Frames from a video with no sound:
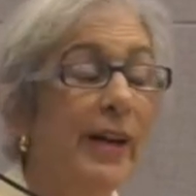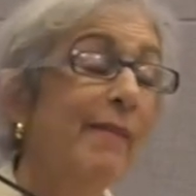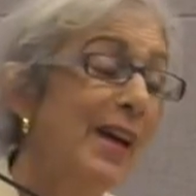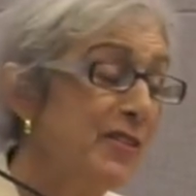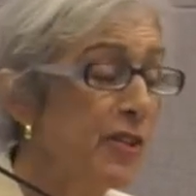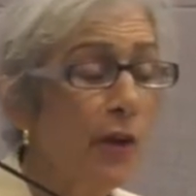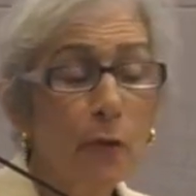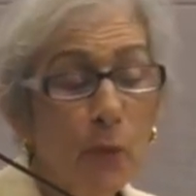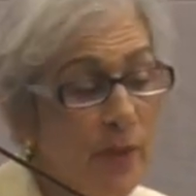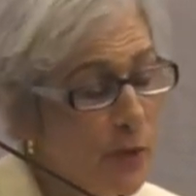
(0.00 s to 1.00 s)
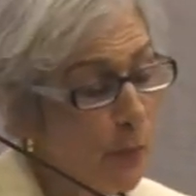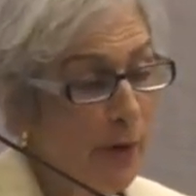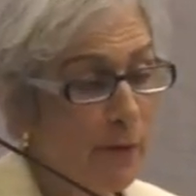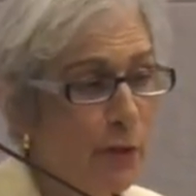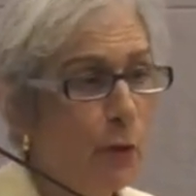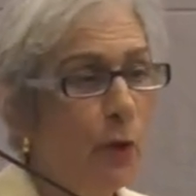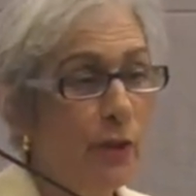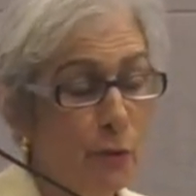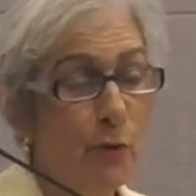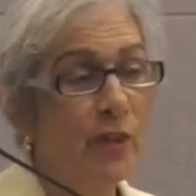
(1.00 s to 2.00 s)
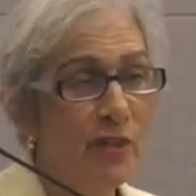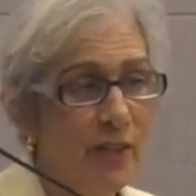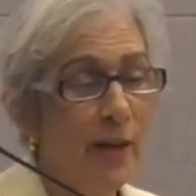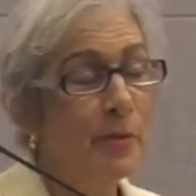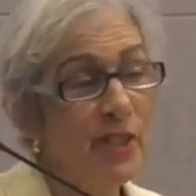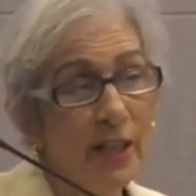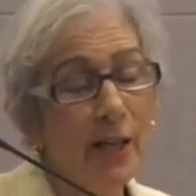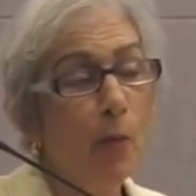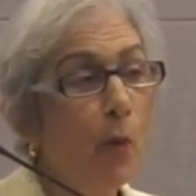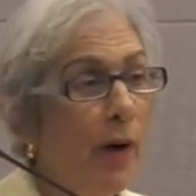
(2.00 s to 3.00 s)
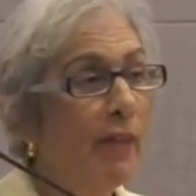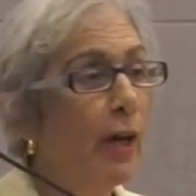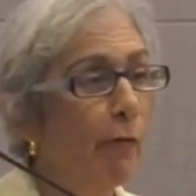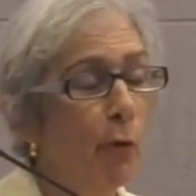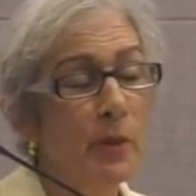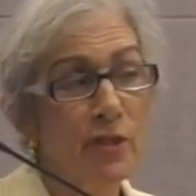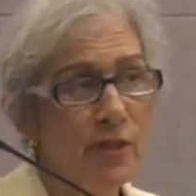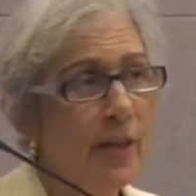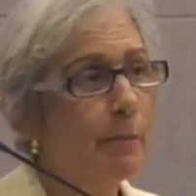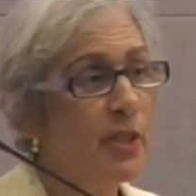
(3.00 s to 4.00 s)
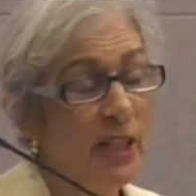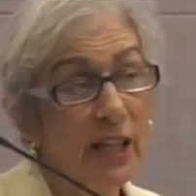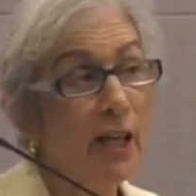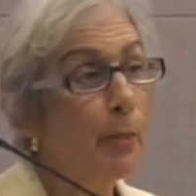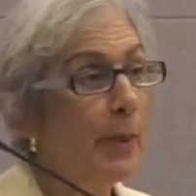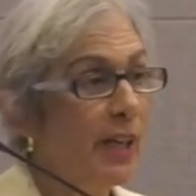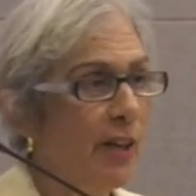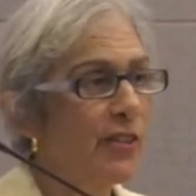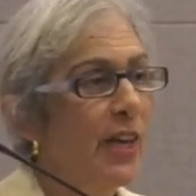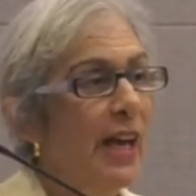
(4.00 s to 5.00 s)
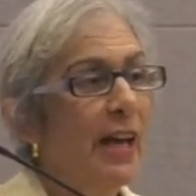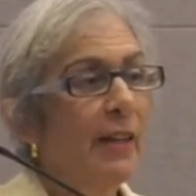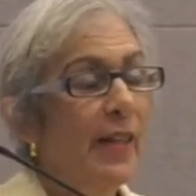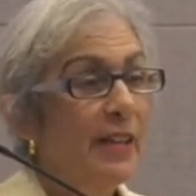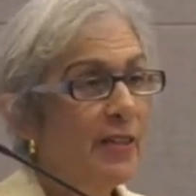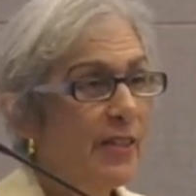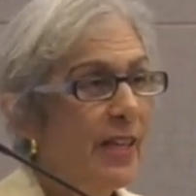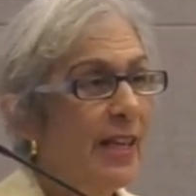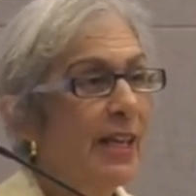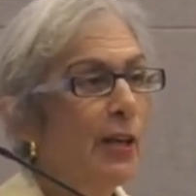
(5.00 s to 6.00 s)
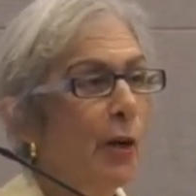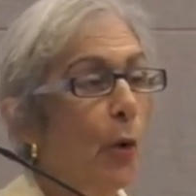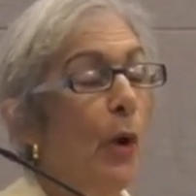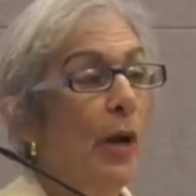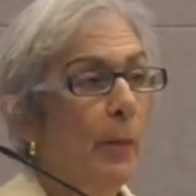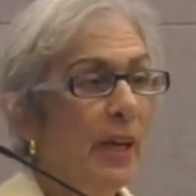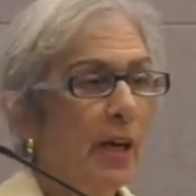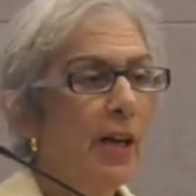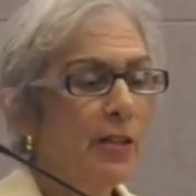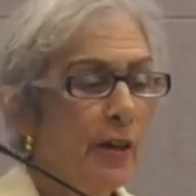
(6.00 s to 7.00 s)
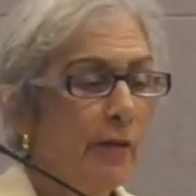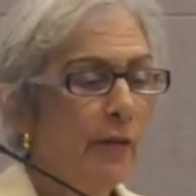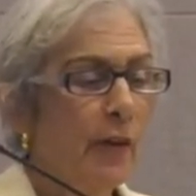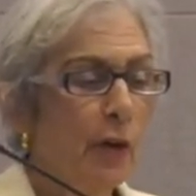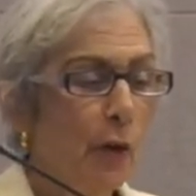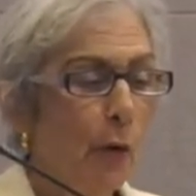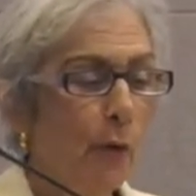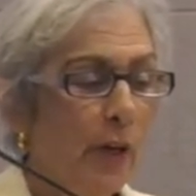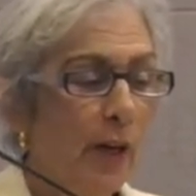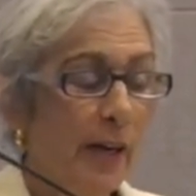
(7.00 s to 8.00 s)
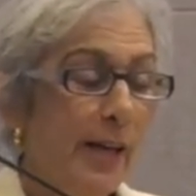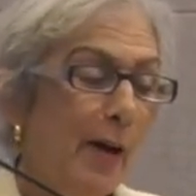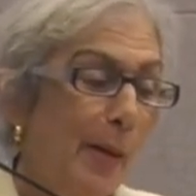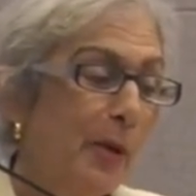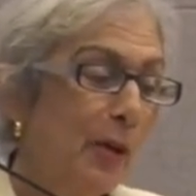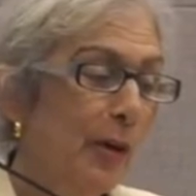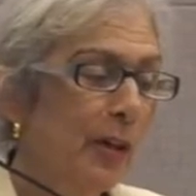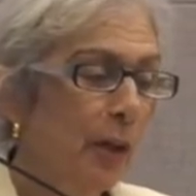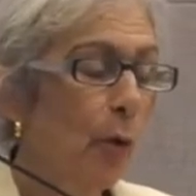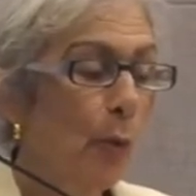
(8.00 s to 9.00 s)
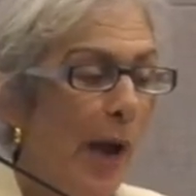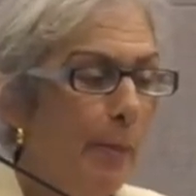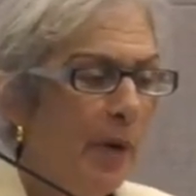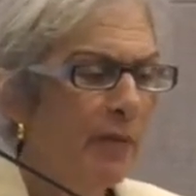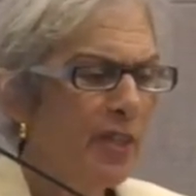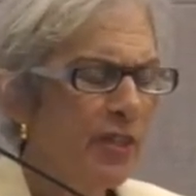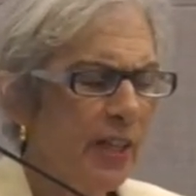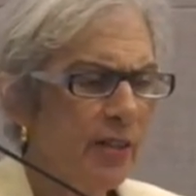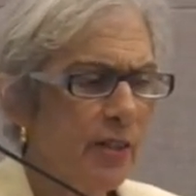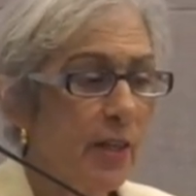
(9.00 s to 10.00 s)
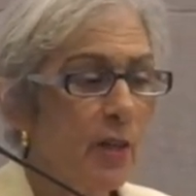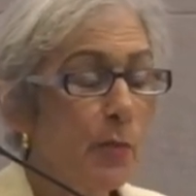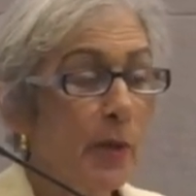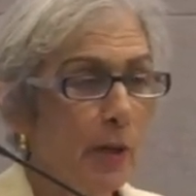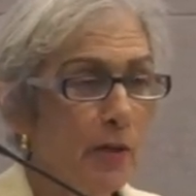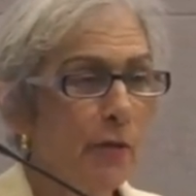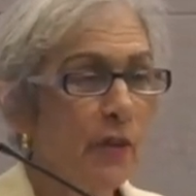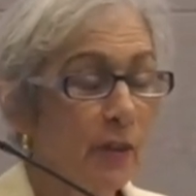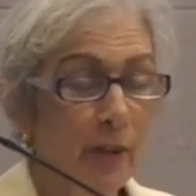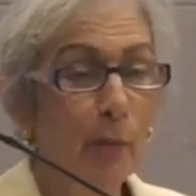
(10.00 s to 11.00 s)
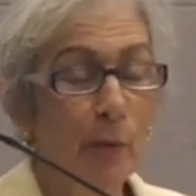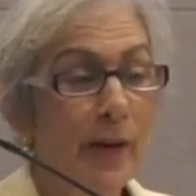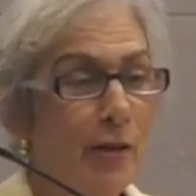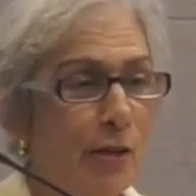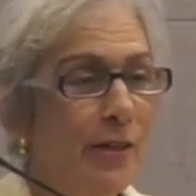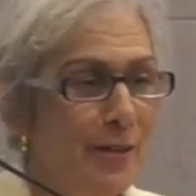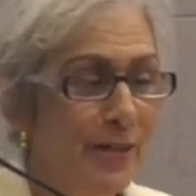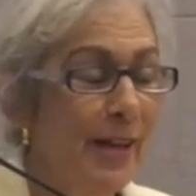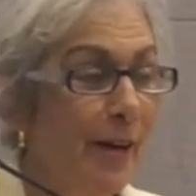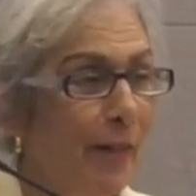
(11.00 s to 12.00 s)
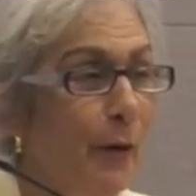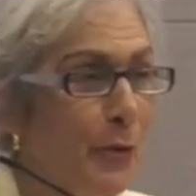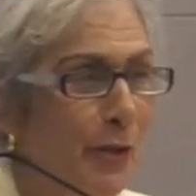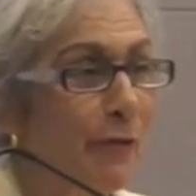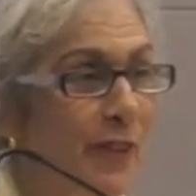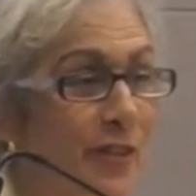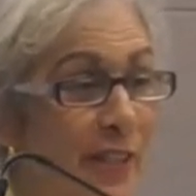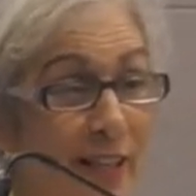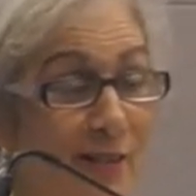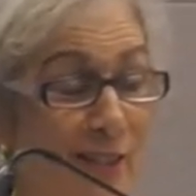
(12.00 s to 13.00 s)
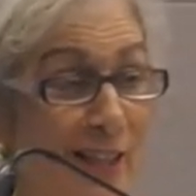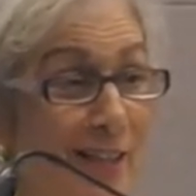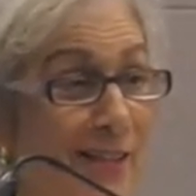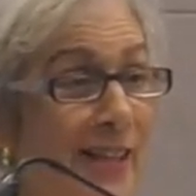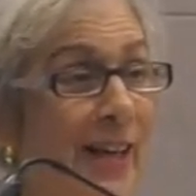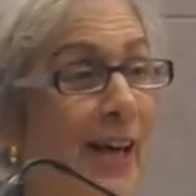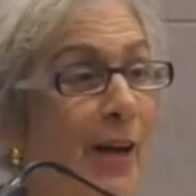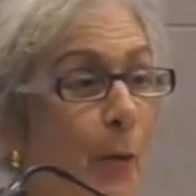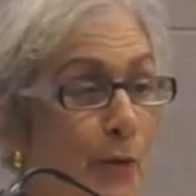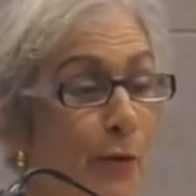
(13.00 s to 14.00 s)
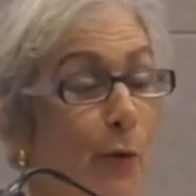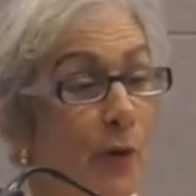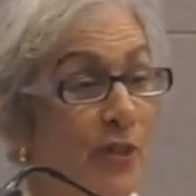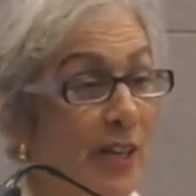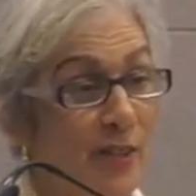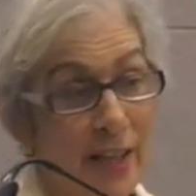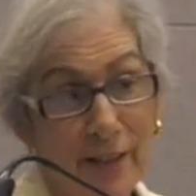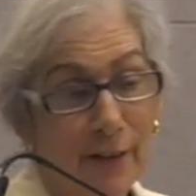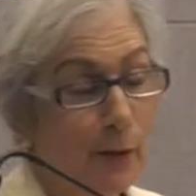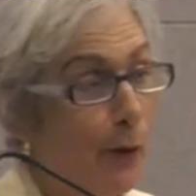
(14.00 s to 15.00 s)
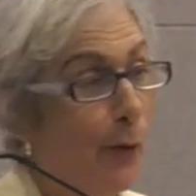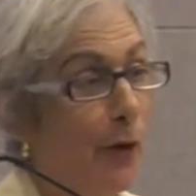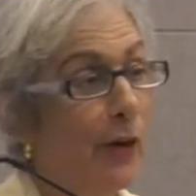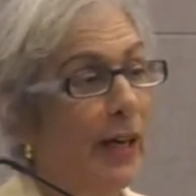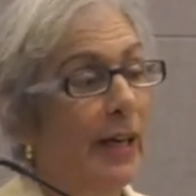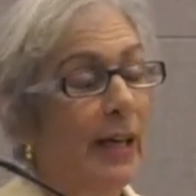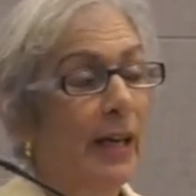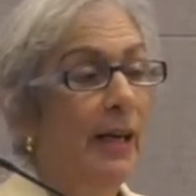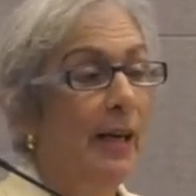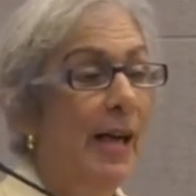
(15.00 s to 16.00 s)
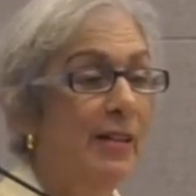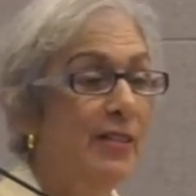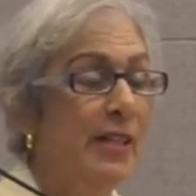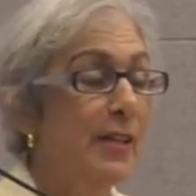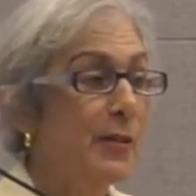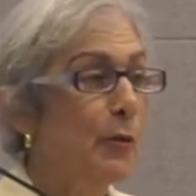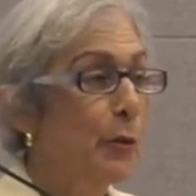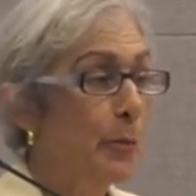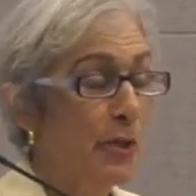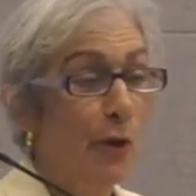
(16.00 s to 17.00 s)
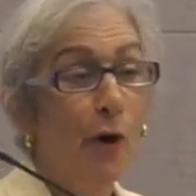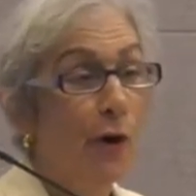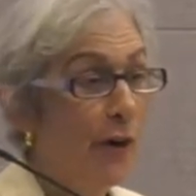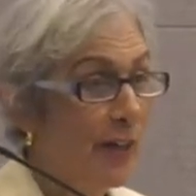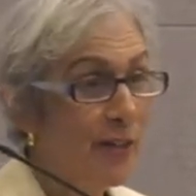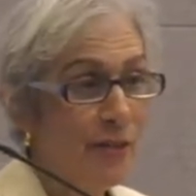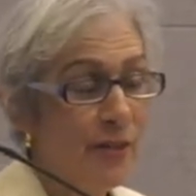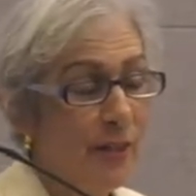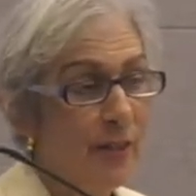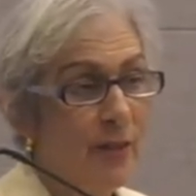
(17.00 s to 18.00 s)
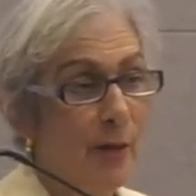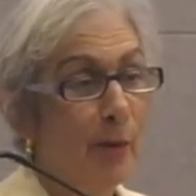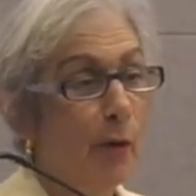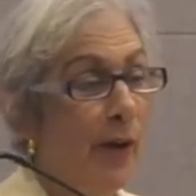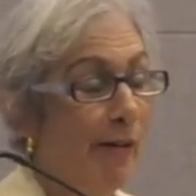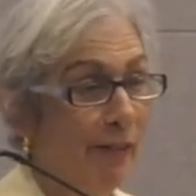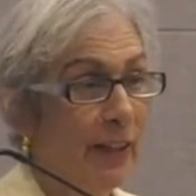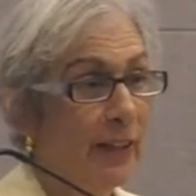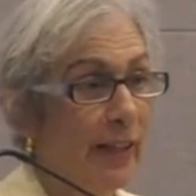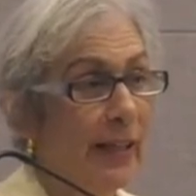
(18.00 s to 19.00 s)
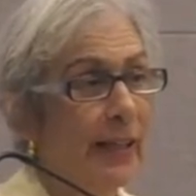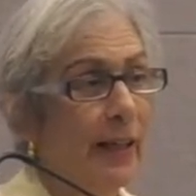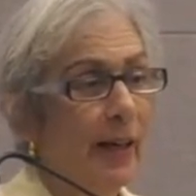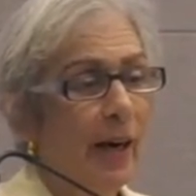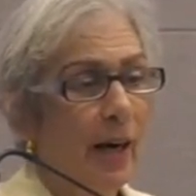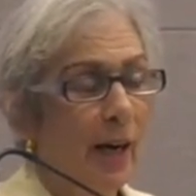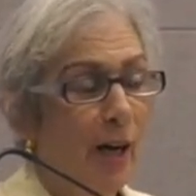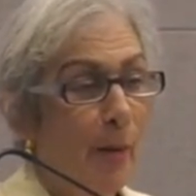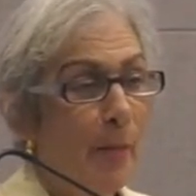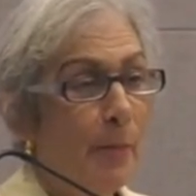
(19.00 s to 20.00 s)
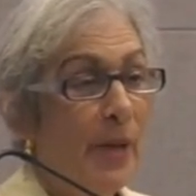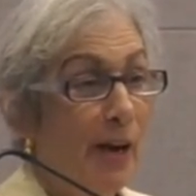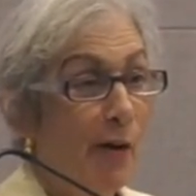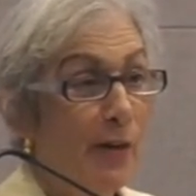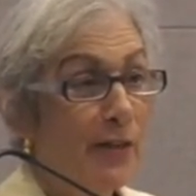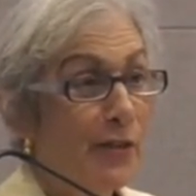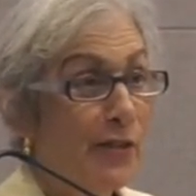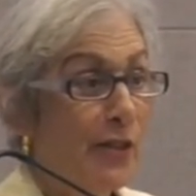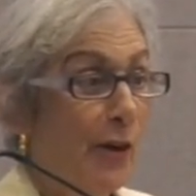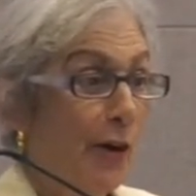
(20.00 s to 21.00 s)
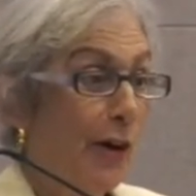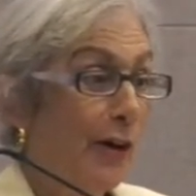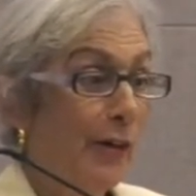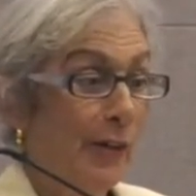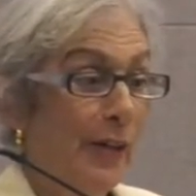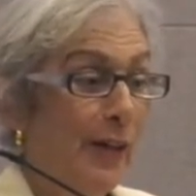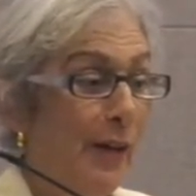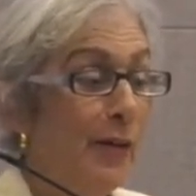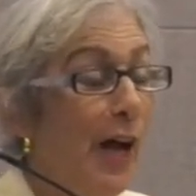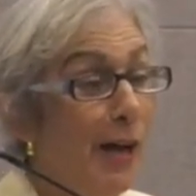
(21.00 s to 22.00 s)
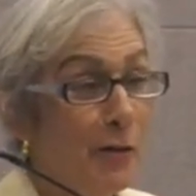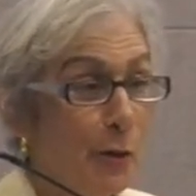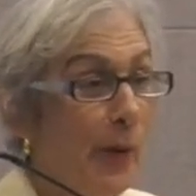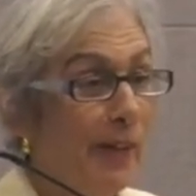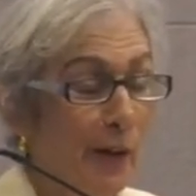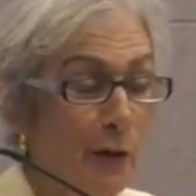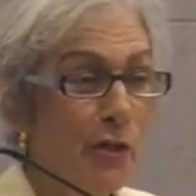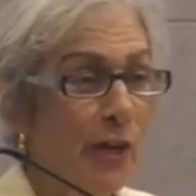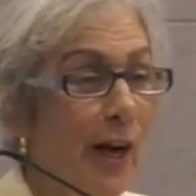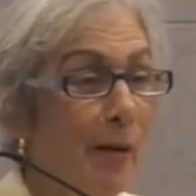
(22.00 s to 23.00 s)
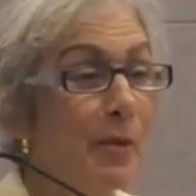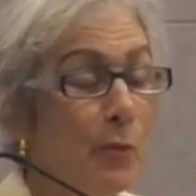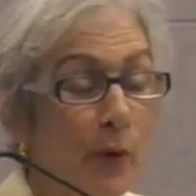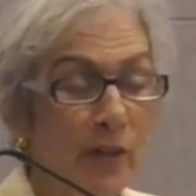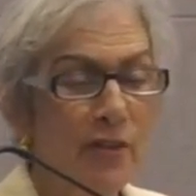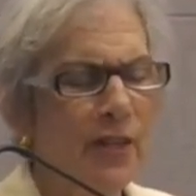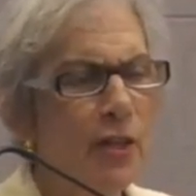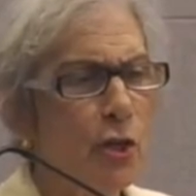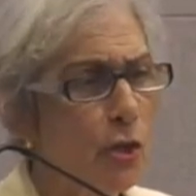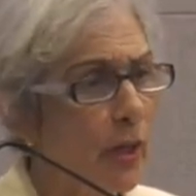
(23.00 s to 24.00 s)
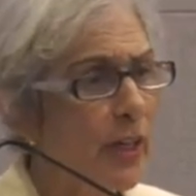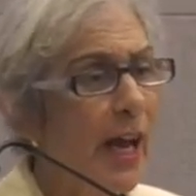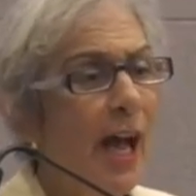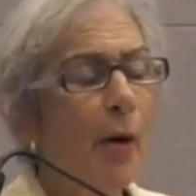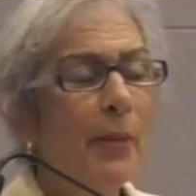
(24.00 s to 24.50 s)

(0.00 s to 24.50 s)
Right, and that's another reason why the school district steps in and why the government steps in, because they see, you know, because of, you know, the kind, now I'm going to go rap on the 60s, because of the liberationist ethos of the 60s, which of course has hit the lower SES groups the hardest demographically, parents are not doing their job as well as they should.